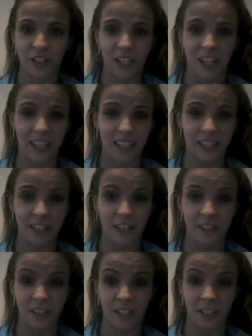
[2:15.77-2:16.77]
I
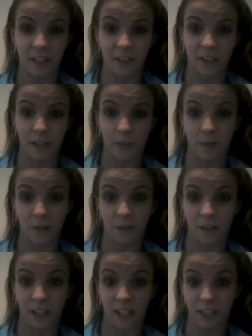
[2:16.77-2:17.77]
considered it your
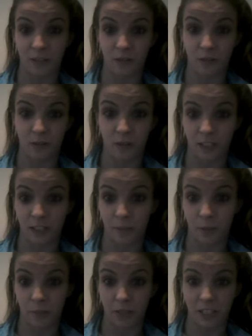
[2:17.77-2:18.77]
typical high school
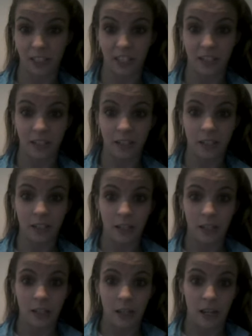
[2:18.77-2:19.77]
experimenting
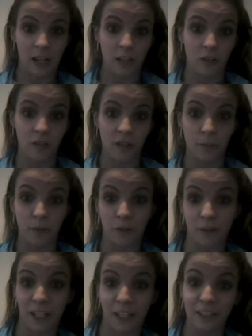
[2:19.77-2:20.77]
and your
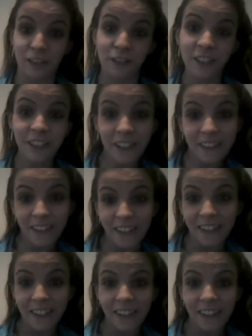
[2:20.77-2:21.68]
typical high school stoner.